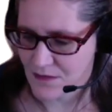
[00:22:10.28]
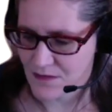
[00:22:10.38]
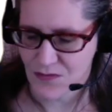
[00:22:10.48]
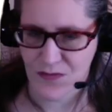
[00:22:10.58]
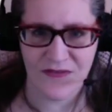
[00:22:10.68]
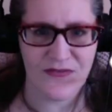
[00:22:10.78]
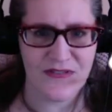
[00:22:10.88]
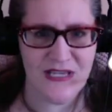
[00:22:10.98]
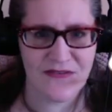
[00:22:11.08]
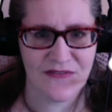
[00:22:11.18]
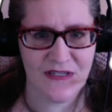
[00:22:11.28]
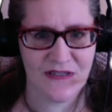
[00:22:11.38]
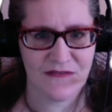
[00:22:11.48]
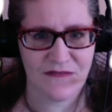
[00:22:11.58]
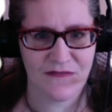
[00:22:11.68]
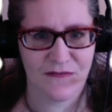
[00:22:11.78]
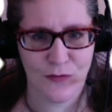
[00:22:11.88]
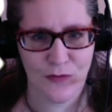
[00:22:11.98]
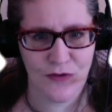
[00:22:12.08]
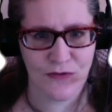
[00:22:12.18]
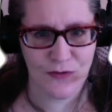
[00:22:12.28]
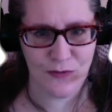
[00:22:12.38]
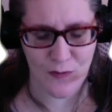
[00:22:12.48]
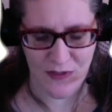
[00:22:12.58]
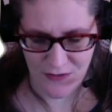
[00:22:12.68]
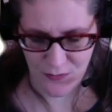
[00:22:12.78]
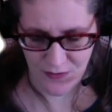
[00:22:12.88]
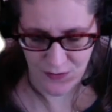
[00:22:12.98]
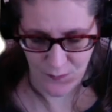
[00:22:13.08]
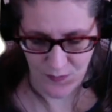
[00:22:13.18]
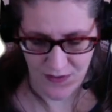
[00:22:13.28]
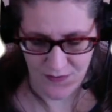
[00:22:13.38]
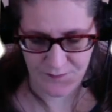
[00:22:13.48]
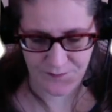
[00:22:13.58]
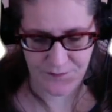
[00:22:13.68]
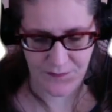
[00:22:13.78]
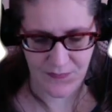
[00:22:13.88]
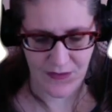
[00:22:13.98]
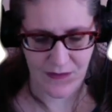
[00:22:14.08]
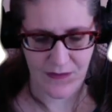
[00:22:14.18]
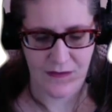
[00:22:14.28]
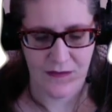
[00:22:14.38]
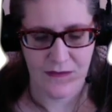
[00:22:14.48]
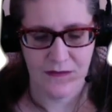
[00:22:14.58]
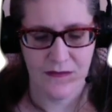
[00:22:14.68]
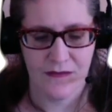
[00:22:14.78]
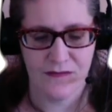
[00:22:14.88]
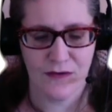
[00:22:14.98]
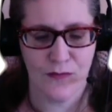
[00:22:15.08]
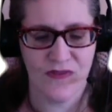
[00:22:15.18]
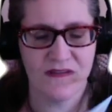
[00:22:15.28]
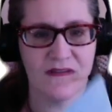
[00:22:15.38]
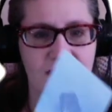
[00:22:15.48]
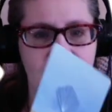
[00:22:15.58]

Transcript: So we have 7 for 2021. So this is